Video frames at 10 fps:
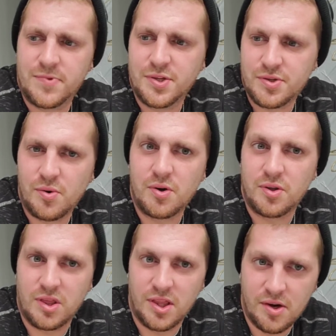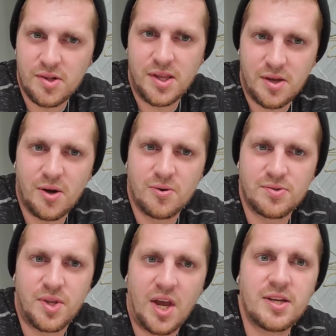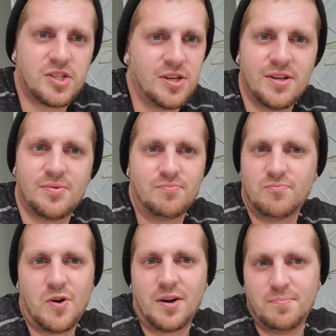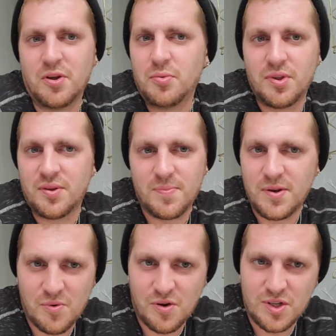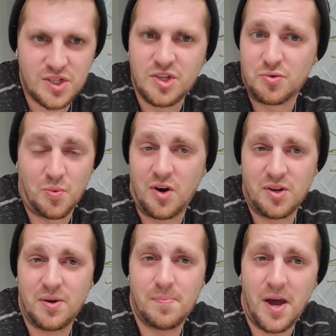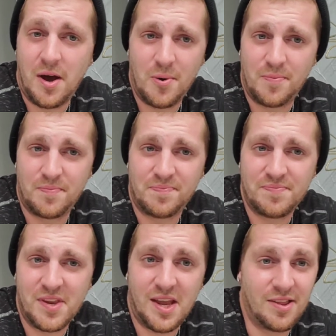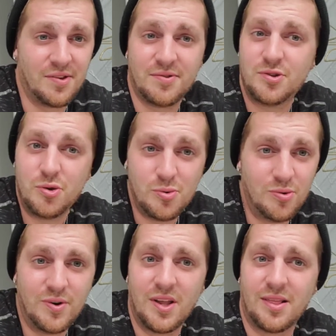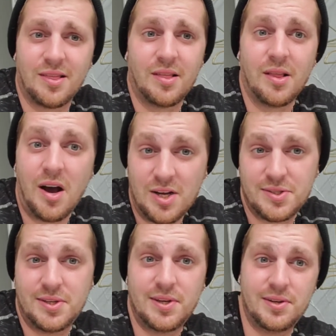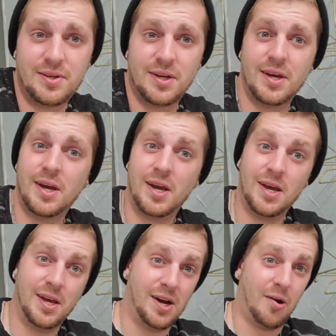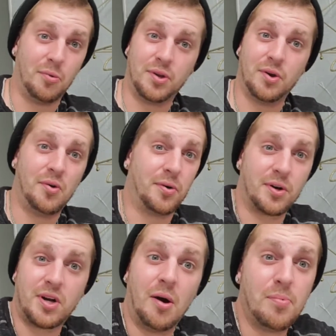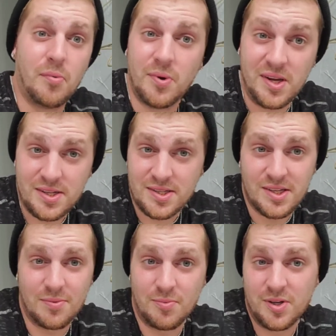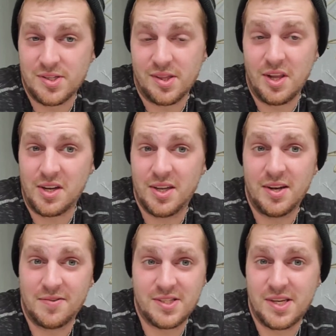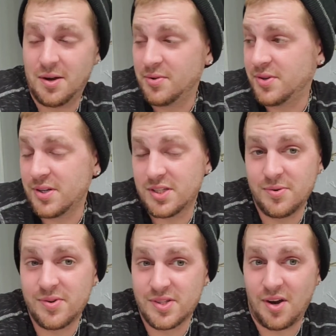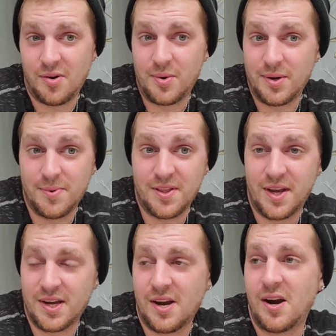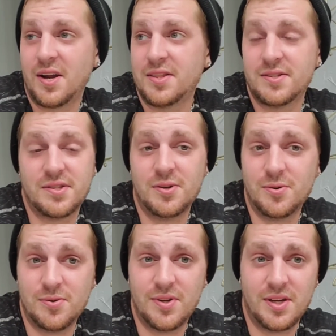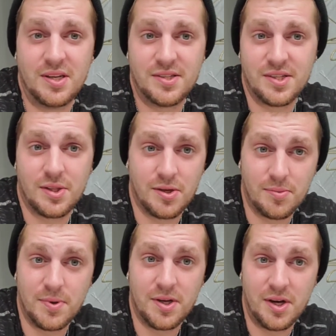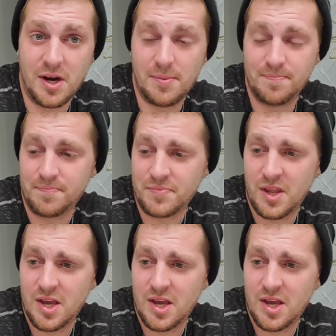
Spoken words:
the story literally goes that she didn't want to be with him anymore. She just wanted him out. And the dude lost it. Only known her a couple weeks, was lucky enough to stay with her. She was already being like, all right, this dude is a little bit up.